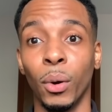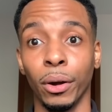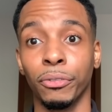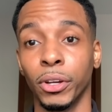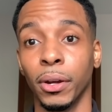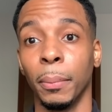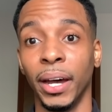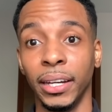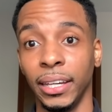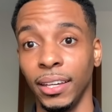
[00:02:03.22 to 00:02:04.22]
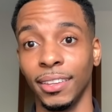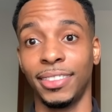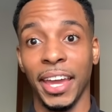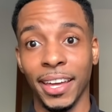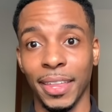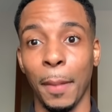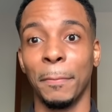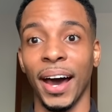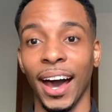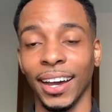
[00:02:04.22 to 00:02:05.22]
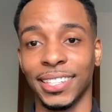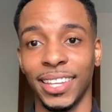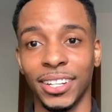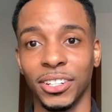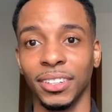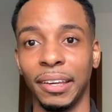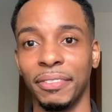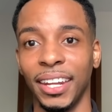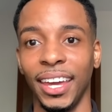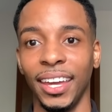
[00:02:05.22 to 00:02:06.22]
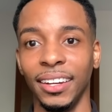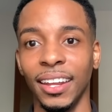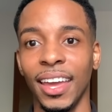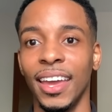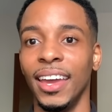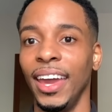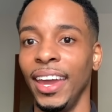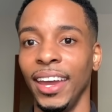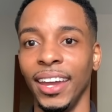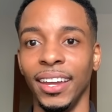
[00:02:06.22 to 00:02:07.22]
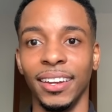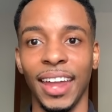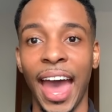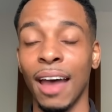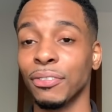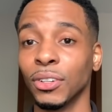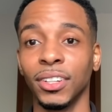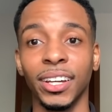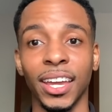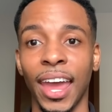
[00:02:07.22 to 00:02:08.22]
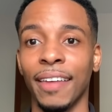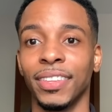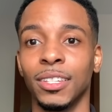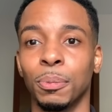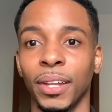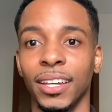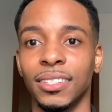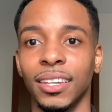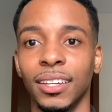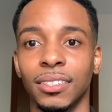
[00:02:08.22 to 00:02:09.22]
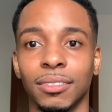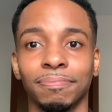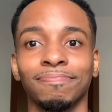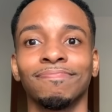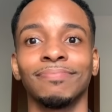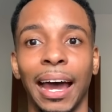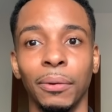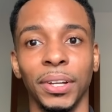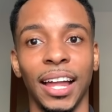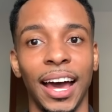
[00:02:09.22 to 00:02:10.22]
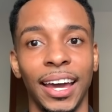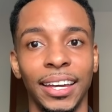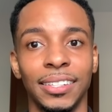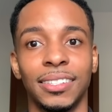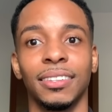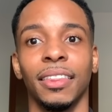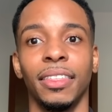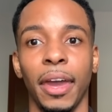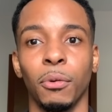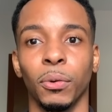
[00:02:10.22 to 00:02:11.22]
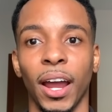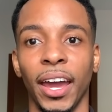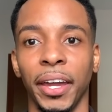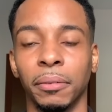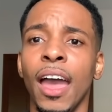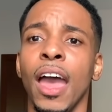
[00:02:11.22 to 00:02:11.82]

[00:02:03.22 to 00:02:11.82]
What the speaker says: more for your money than that box that you're living in. And after looking at these places, I realized they were right.